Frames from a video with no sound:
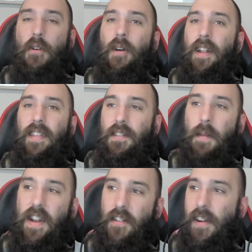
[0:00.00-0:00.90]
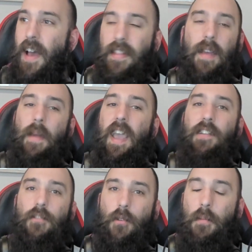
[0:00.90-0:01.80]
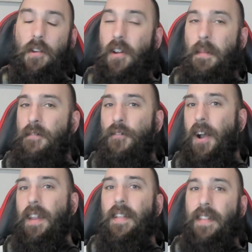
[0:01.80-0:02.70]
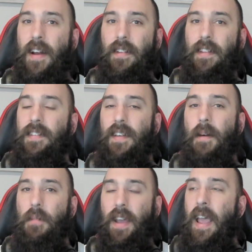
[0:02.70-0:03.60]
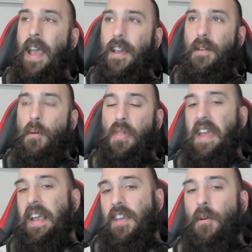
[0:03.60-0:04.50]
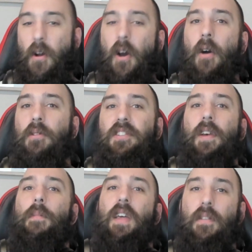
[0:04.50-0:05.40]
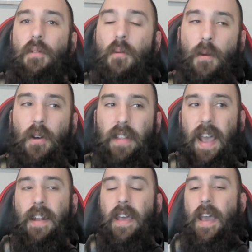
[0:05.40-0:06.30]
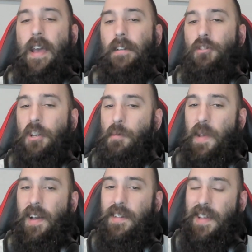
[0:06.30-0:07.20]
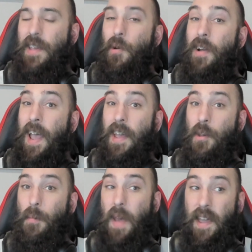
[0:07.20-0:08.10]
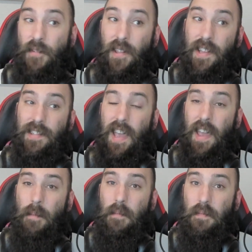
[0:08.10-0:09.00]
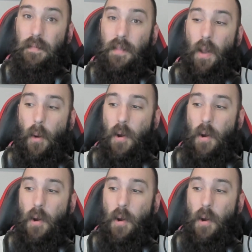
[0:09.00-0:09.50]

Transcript: Everyone. It doesn't matter your goddamn age group. You're going to be fucking entitled to something. You think you're owed something through the world. And just because either A, you pay for this game,